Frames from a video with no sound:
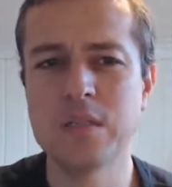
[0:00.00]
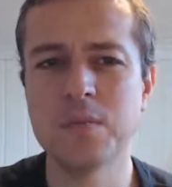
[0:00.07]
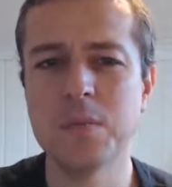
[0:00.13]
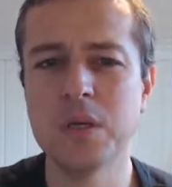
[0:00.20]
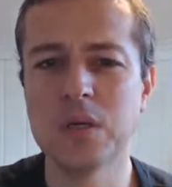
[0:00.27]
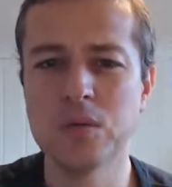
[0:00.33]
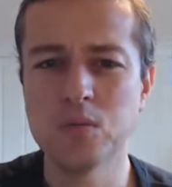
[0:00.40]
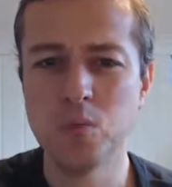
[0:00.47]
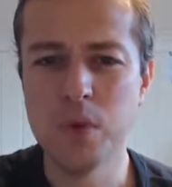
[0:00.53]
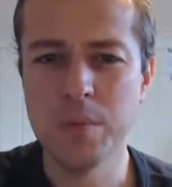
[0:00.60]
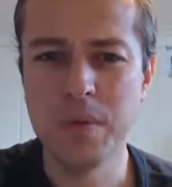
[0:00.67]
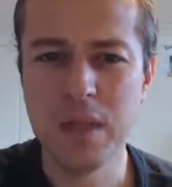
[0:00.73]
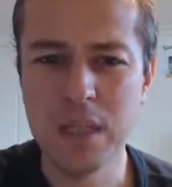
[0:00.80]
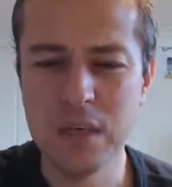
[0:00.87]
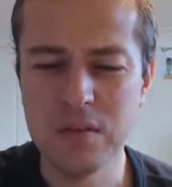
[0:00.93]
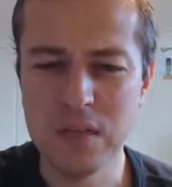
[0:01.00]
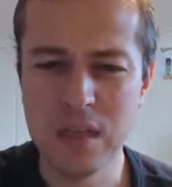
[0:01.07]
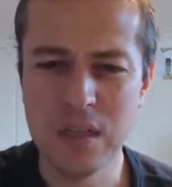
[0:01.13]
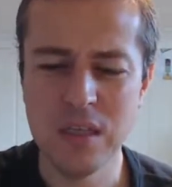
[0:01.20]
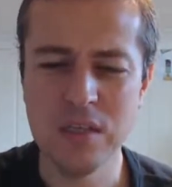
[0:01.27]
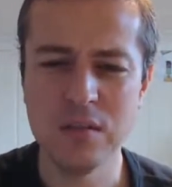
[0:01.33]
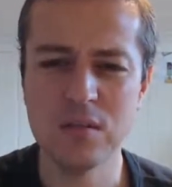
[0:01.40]
because we believe that
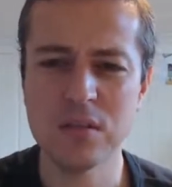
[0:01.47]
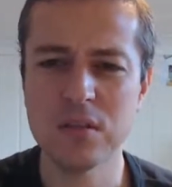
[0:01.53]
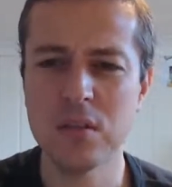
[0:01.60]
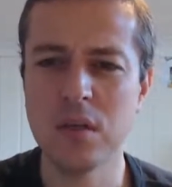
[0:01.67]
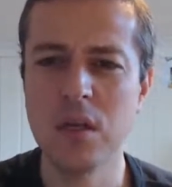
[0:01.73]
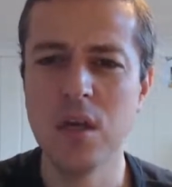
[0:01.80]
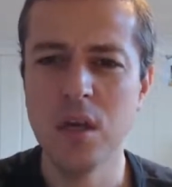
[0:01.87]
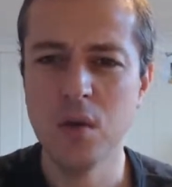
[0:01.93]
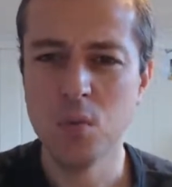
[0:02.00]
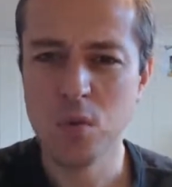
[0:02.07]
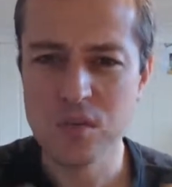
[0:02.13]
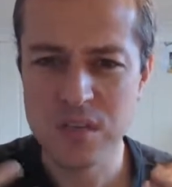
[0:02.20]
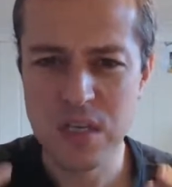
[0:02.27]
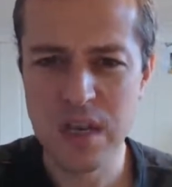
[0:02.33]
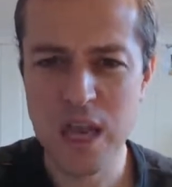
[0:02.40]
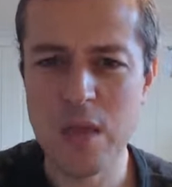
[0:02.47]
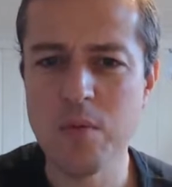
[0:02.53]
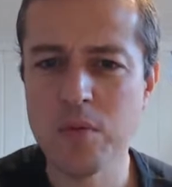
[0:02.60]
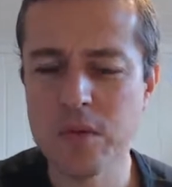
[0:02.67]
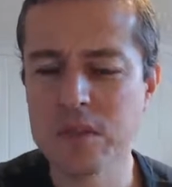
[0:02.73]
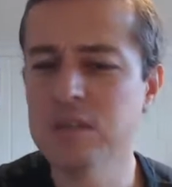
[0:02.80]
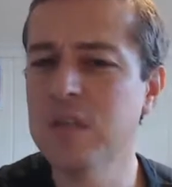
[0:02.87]
industry was labor
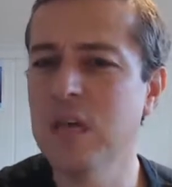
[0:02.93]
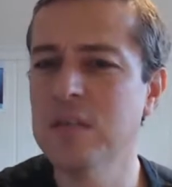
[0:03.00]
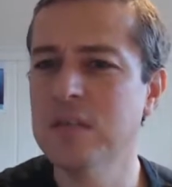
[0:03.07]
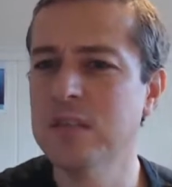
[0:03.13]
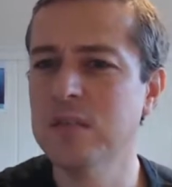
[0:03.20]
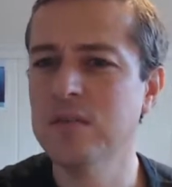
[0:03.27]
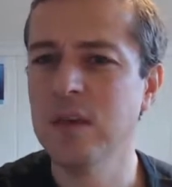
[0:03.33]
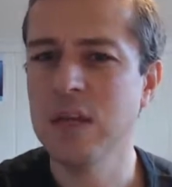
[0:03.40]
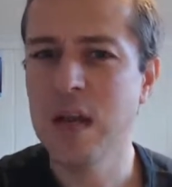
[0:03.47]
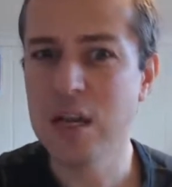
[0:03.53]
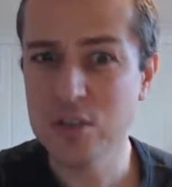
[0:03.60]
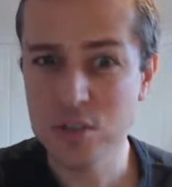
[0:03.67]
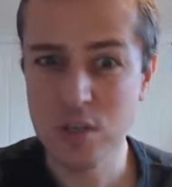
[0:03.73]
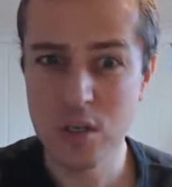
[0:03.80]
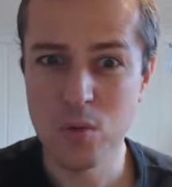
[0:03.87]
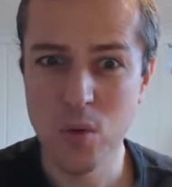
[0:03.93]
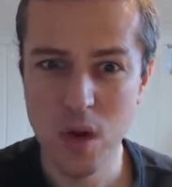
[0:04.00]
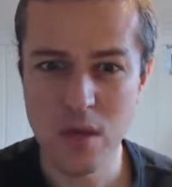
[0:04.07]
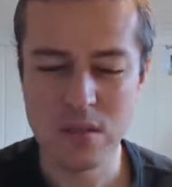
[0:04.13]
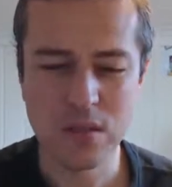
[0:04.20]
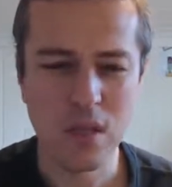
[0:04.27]
intensive, and actually was